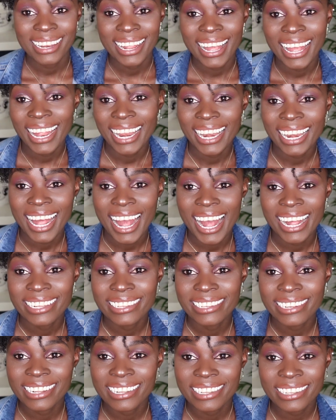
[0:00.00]
And
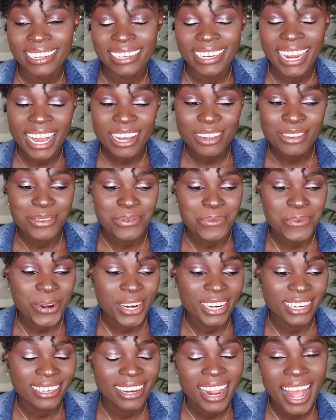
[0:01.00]
until the next
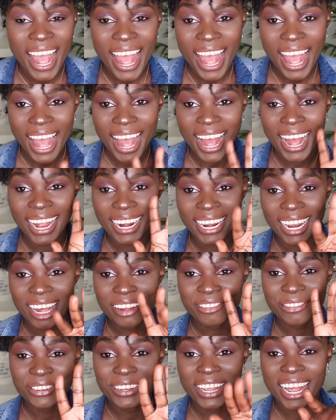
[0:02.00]
one, I
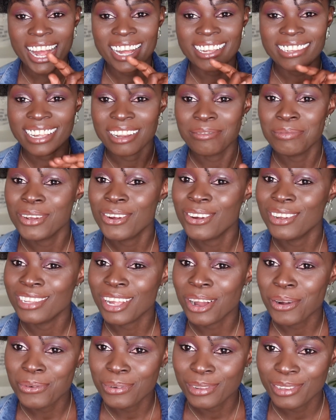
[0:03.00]
love you guys, and because
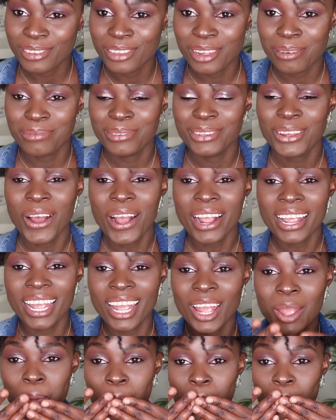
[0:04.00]
I won't stop
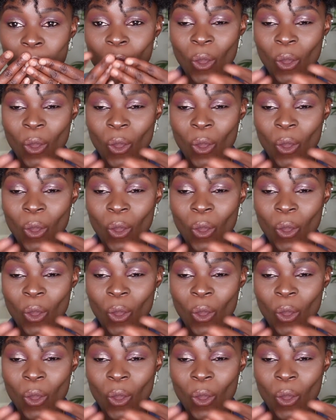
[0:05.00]
talking,